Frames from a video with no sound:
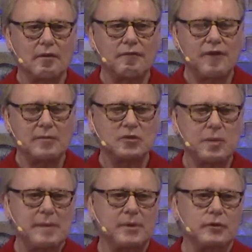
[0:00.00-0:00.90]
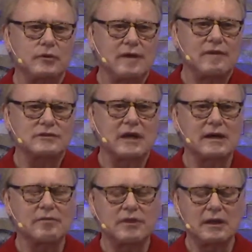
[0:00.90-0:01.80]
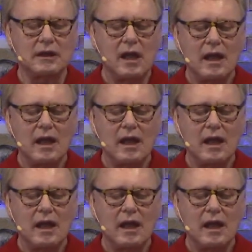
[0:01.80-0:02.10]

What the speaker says: famous people who did this kind of thing.